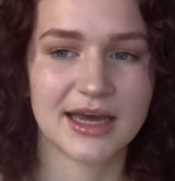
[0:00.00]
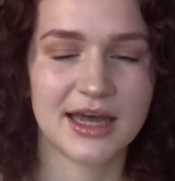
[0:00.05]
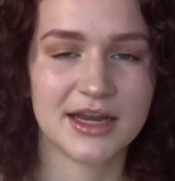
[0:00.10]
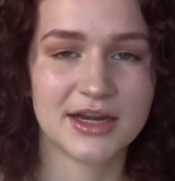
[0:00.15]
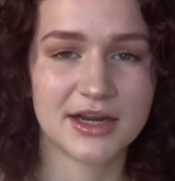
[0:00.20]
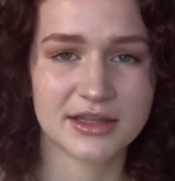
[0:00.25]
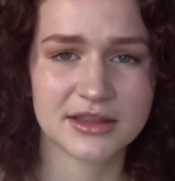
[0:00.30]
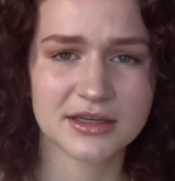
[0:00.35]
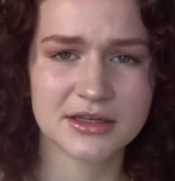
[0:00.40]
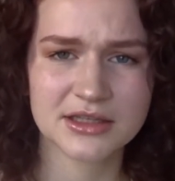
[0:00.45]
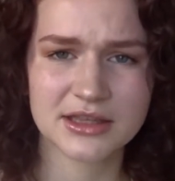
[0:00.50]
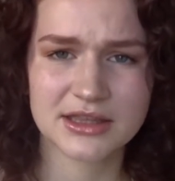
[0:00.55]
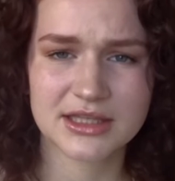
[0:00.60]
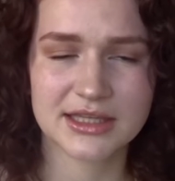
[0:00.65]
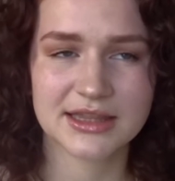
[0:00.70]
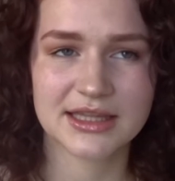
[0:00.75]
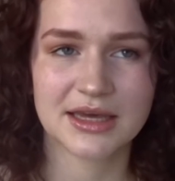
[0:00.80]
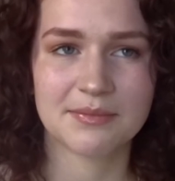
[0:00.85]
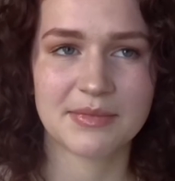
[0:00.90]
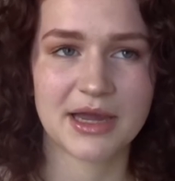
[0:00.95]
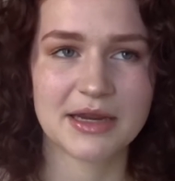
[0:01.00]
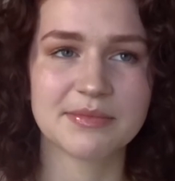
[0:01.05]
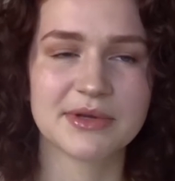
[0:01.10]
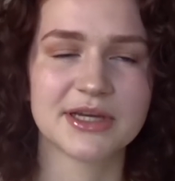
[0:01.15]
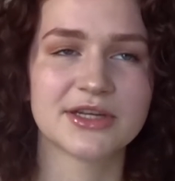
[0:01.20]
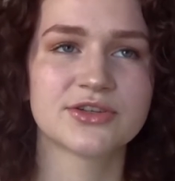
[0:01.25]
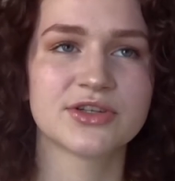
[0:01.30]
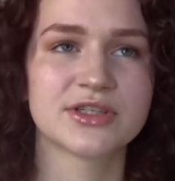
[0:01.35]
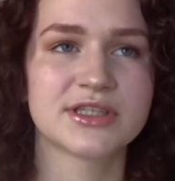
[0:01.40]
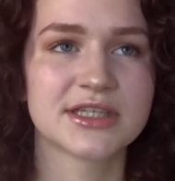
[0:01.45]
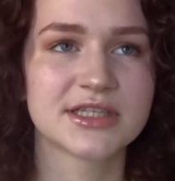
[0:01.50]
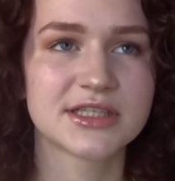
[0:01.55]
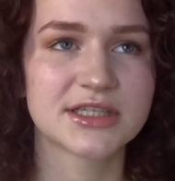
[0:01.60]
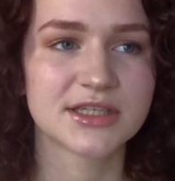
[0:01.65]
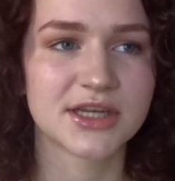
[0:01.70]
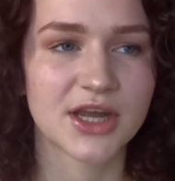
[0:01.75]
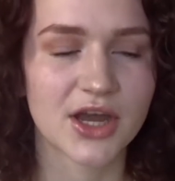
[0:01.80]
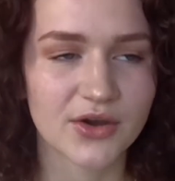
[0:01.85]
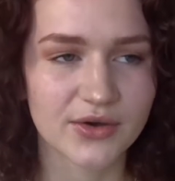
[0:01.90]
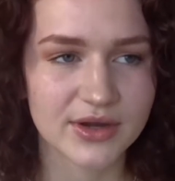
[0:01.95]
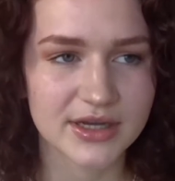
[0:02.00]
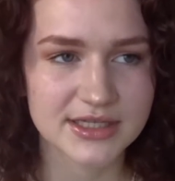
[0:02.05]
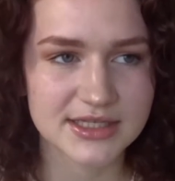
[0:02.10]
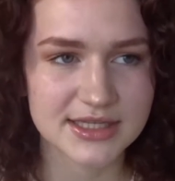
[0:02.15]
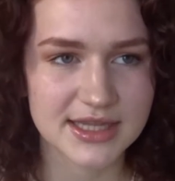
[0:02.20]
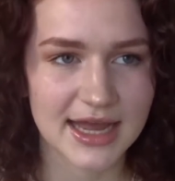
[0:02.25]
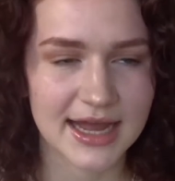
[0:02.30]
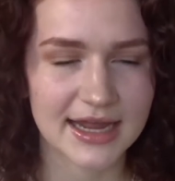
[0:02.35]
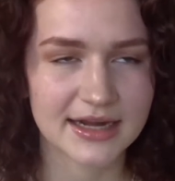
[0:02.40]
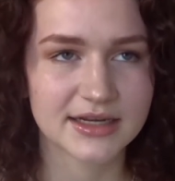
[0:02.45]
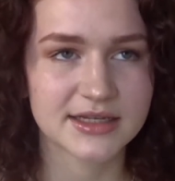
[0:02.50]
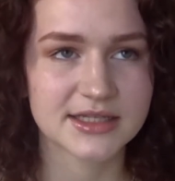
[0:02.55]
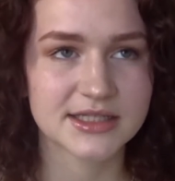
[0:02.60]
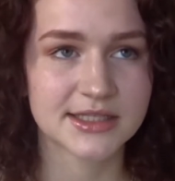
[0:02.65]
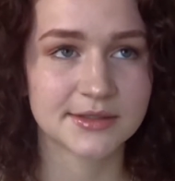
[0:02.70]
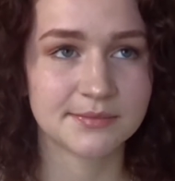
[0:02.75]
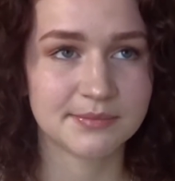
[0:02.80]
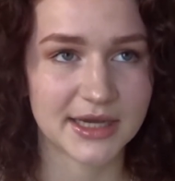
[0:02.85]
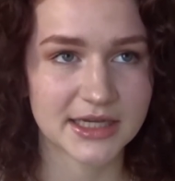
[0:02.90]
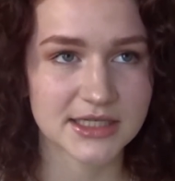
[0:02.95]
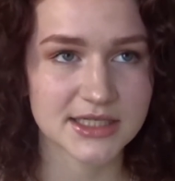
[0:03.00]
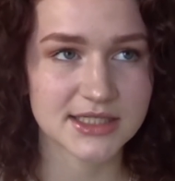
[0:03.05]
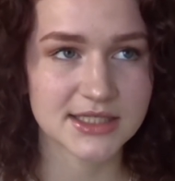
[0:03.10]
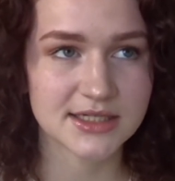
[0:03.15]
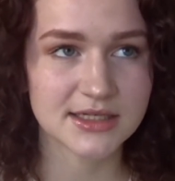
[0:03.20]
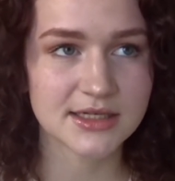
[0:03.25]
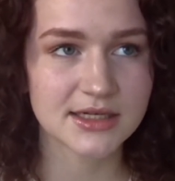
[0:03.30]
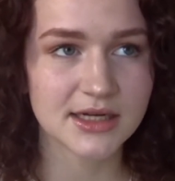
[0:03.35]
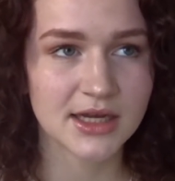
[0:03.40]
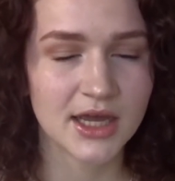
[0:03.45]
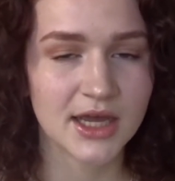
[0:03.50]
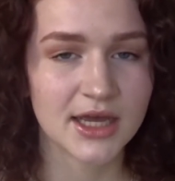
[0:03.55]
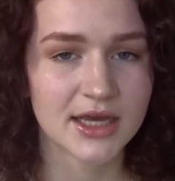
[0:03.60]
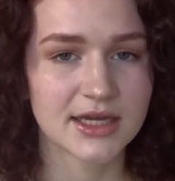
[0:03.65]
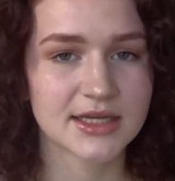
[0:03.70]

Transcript: Another thing that might be interesting to know is that a semester